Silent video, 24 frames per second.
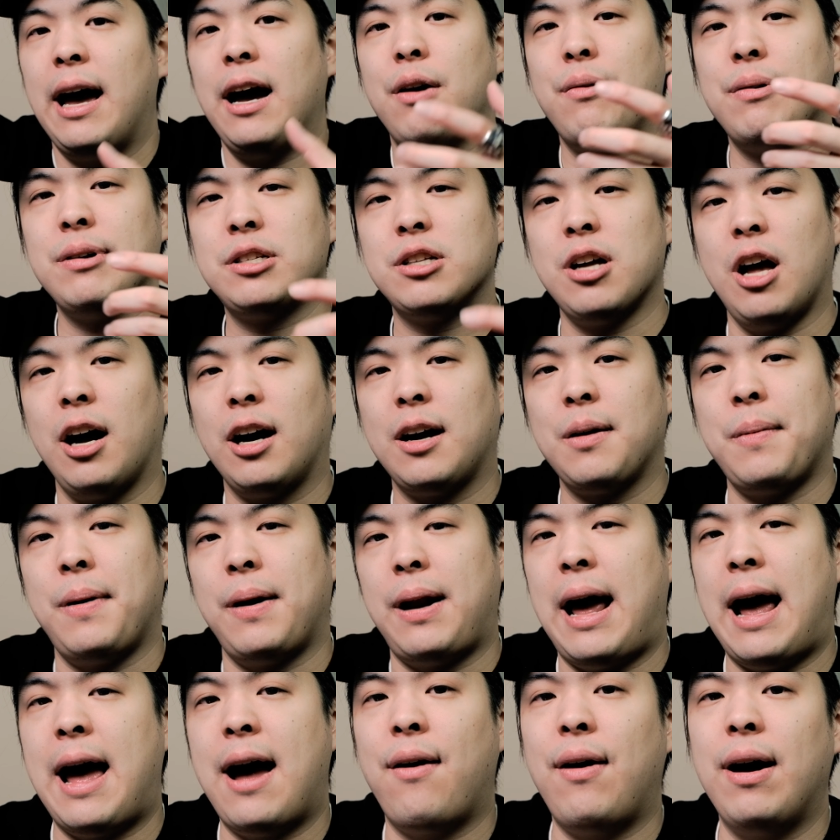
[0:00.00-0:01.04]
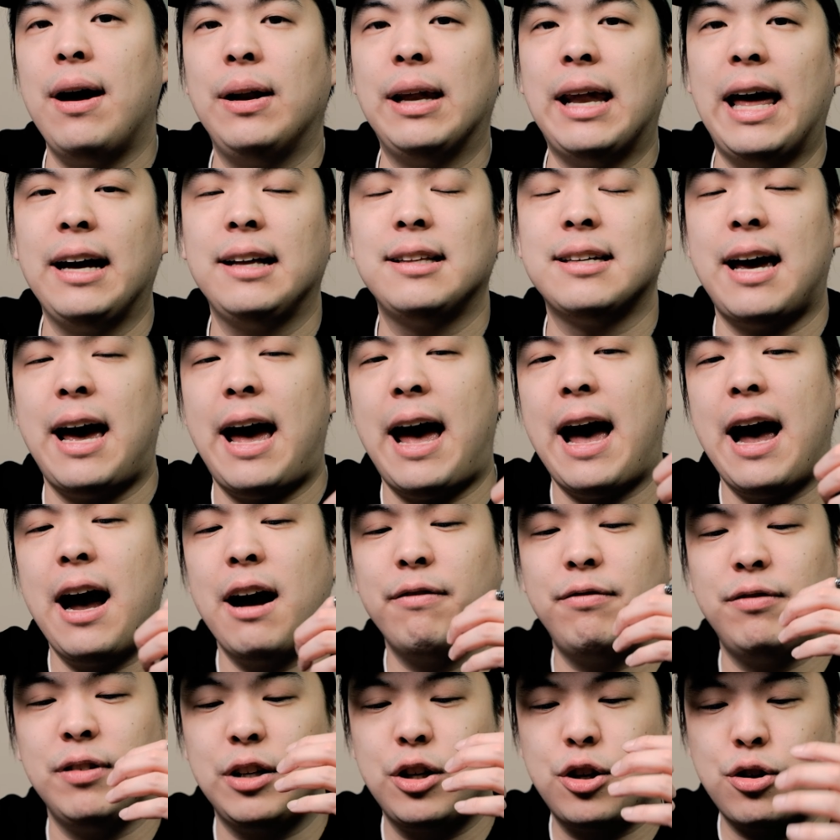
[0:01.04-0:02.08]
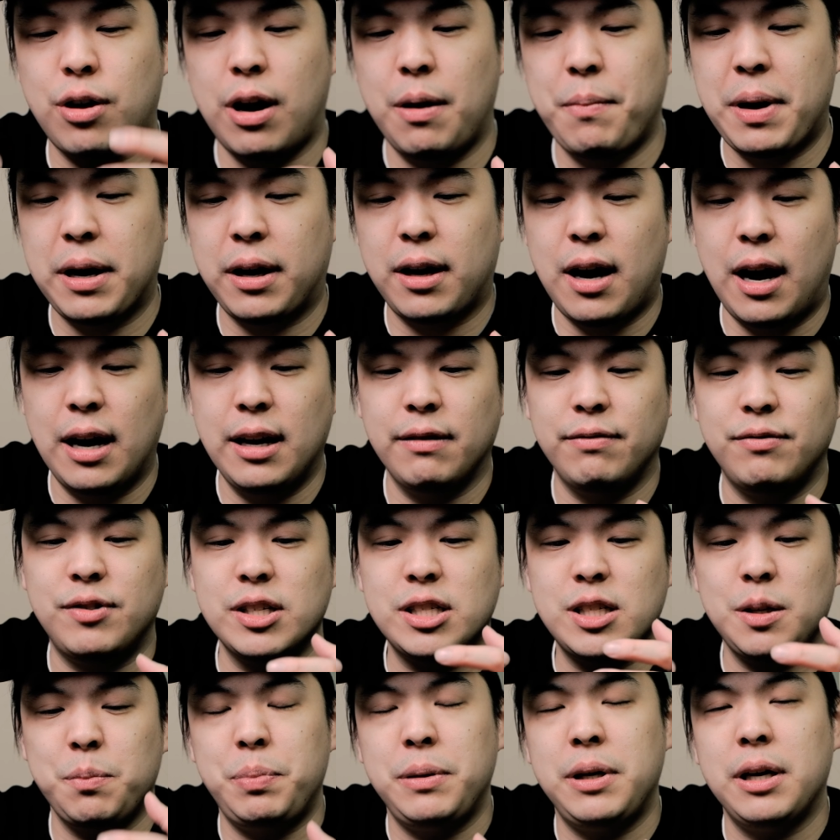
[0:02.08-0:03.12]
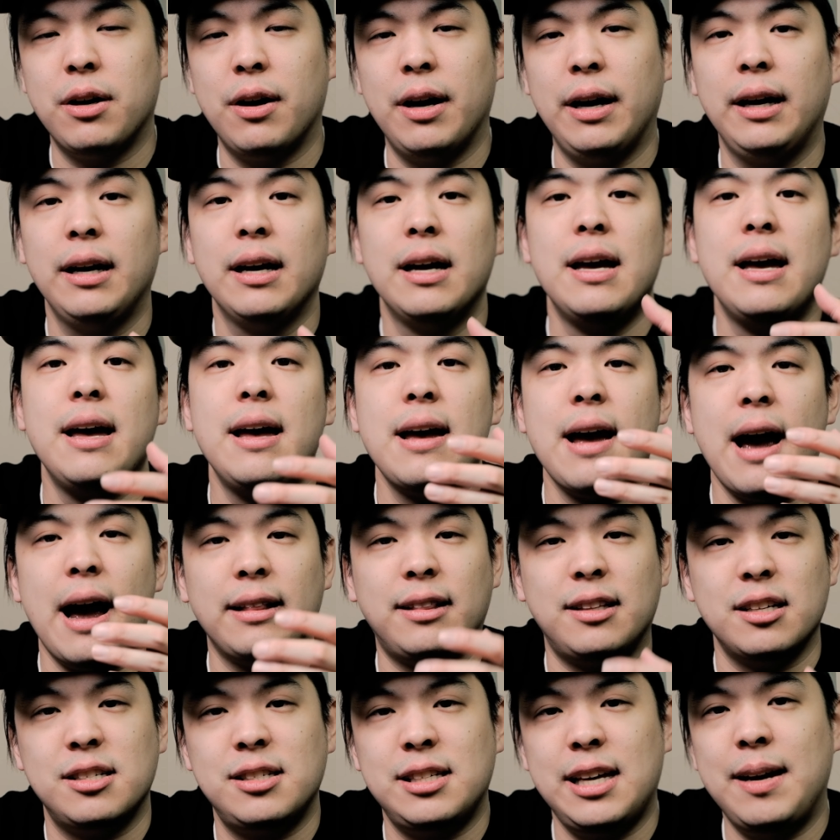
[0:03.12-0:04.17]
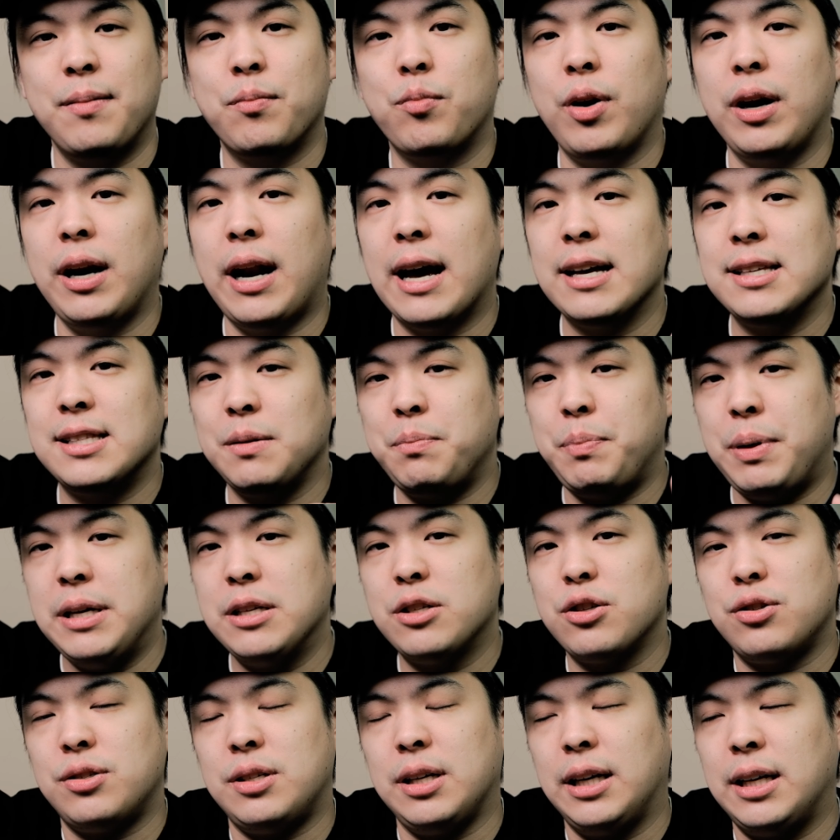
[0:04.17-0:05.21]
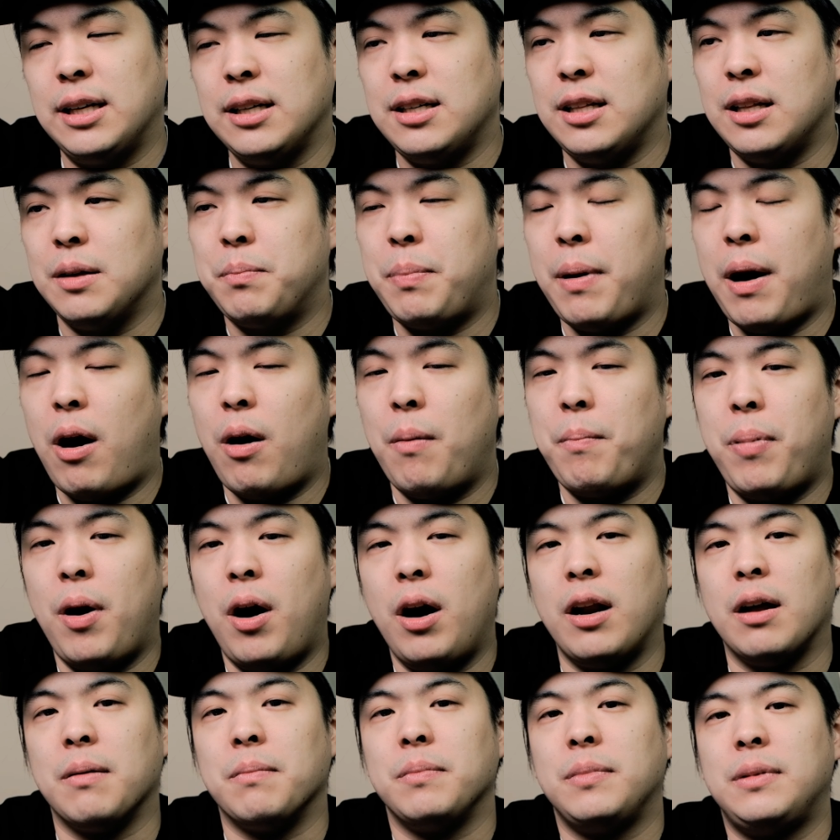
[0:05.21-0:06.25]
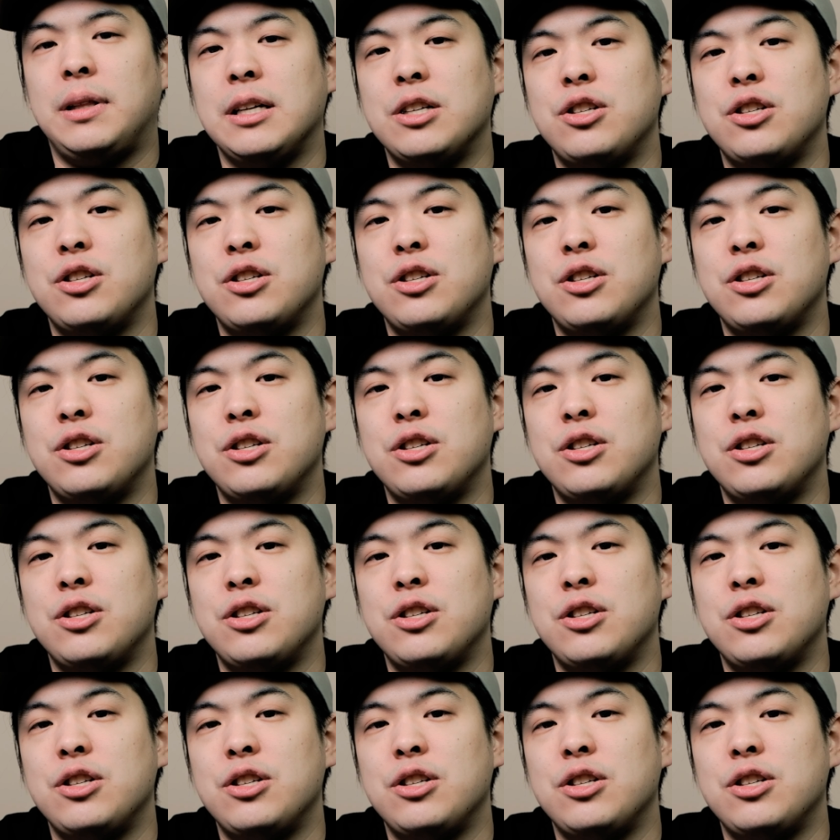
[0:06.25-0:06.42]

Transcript: I always talk about how I like to have the crema kind of disappearing at the same rate as the beans are sinking to the bottom.